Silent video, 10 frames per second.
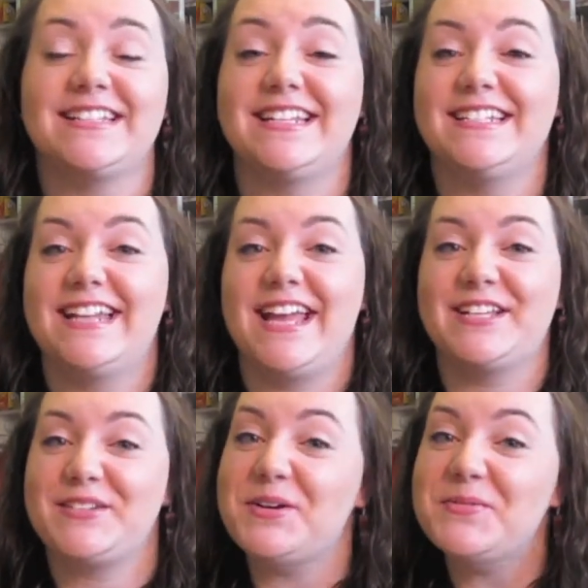and today
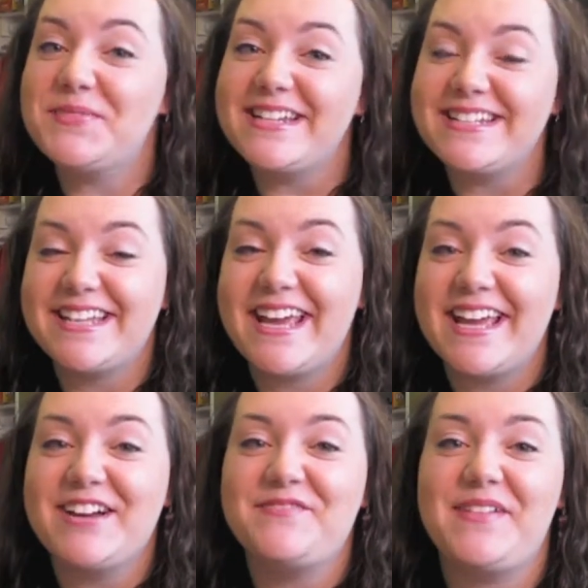is opening
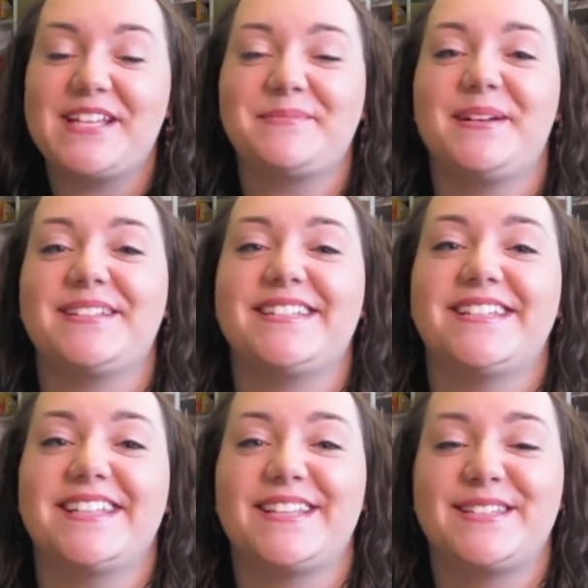day of baseball
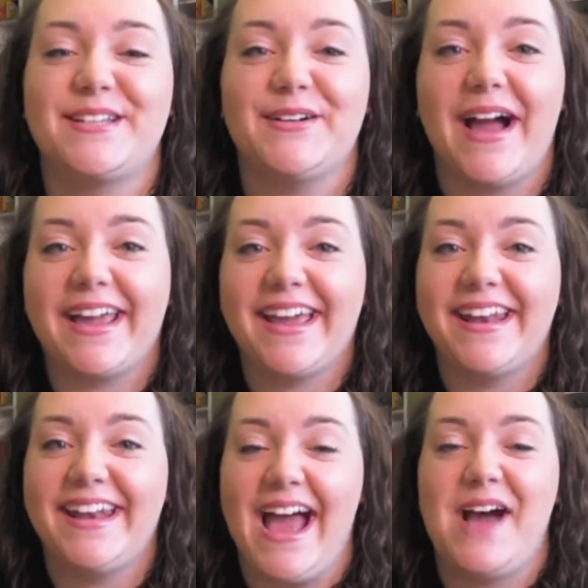season, so I
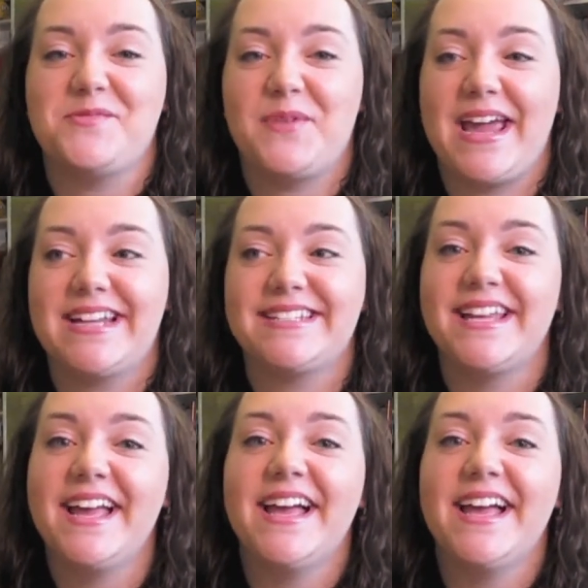cannot wait